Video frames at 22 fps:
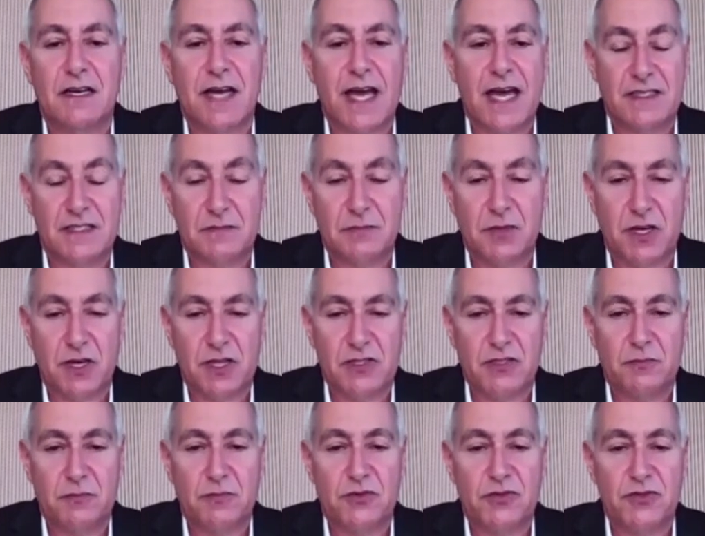antibodies
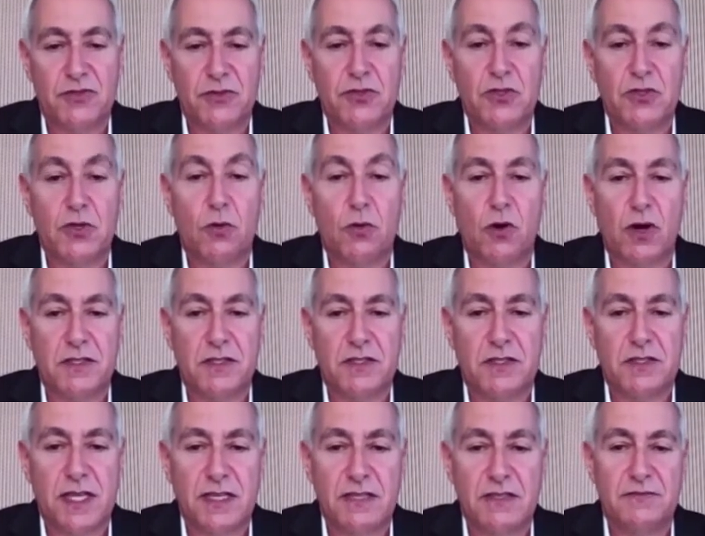are produced
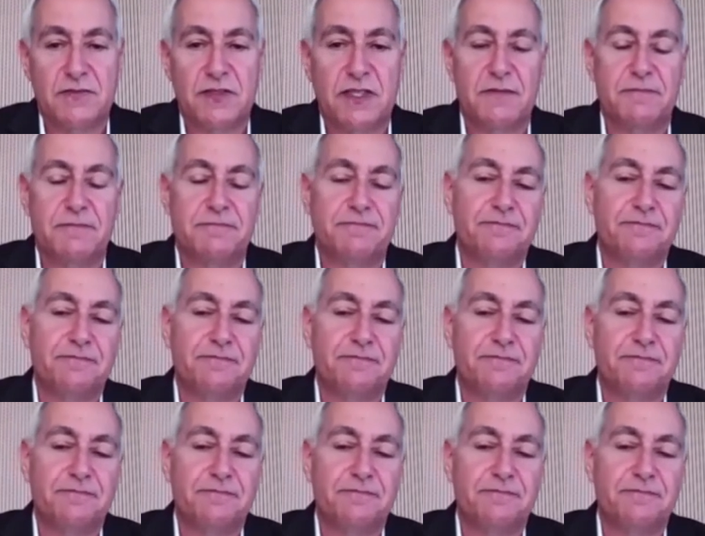quantitatively.